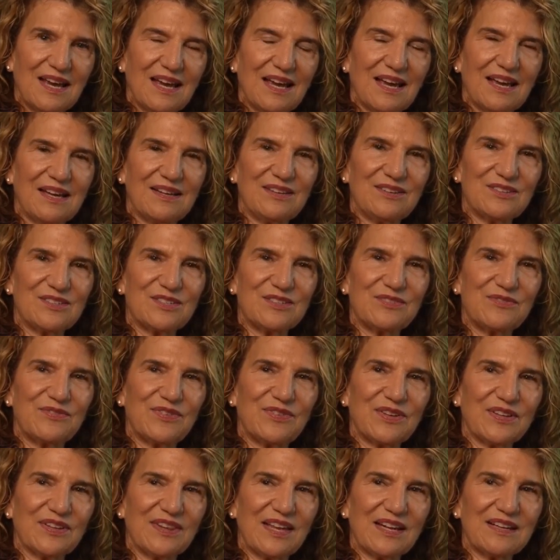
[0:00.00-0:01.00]
And you just
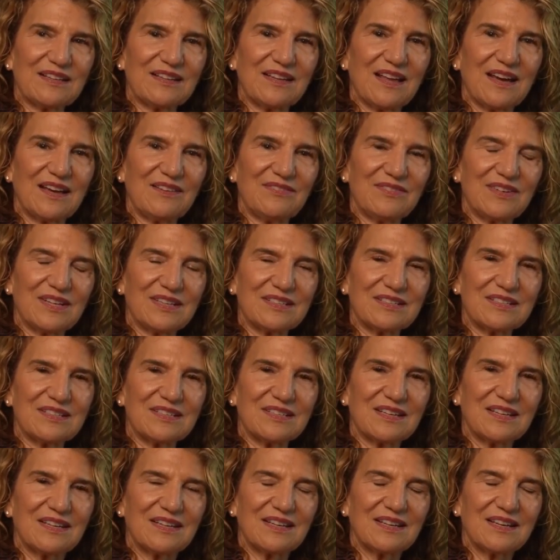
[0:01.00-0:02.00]
feel that aliveness.
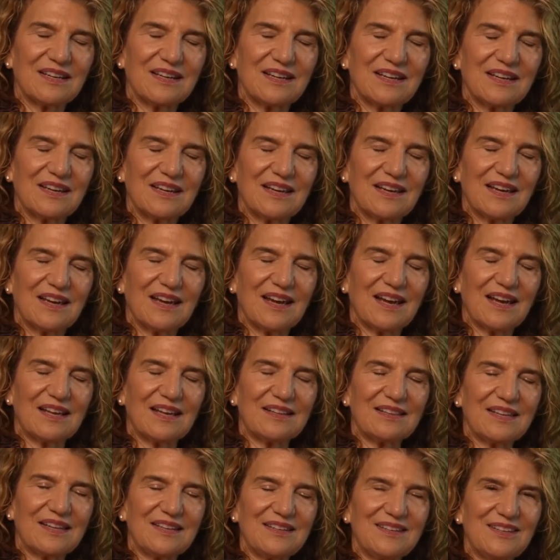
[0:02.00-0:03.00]

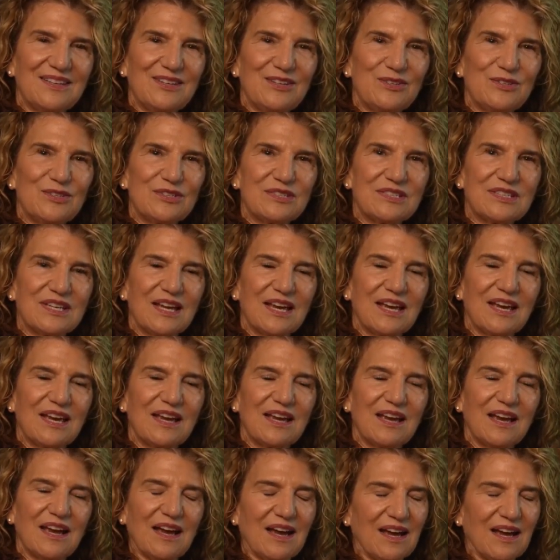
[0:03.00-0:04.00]
And then you just say,